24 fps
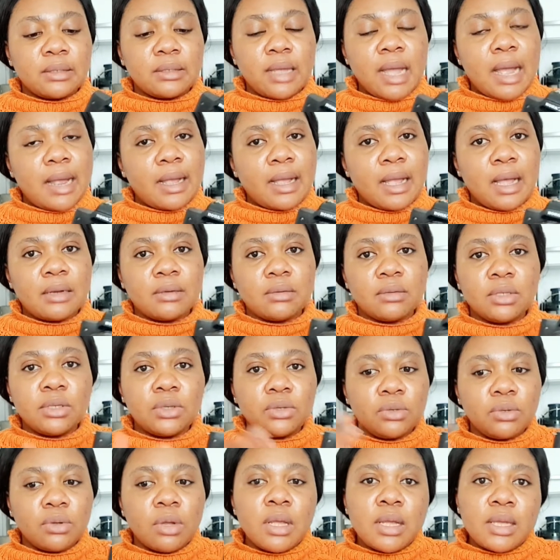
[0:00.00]
I can, you
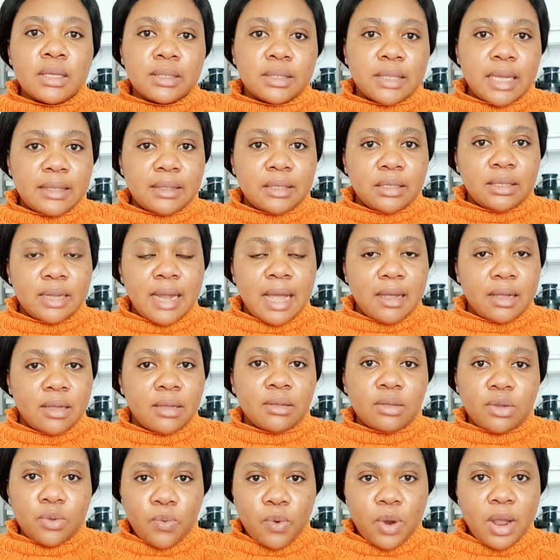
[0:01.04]
know, set it
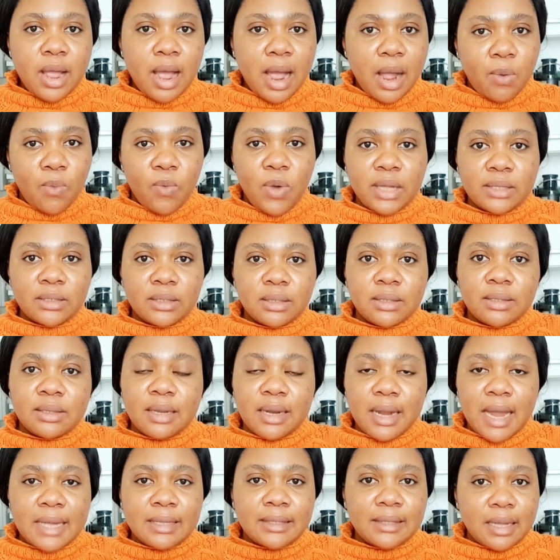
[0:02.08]
like the way I want it, the
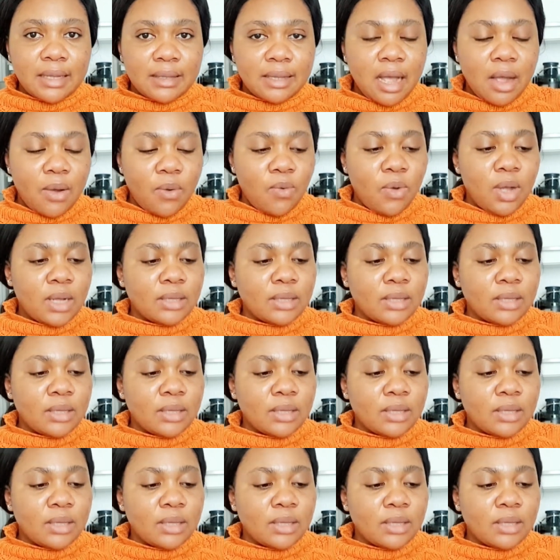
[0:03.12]
light that I want.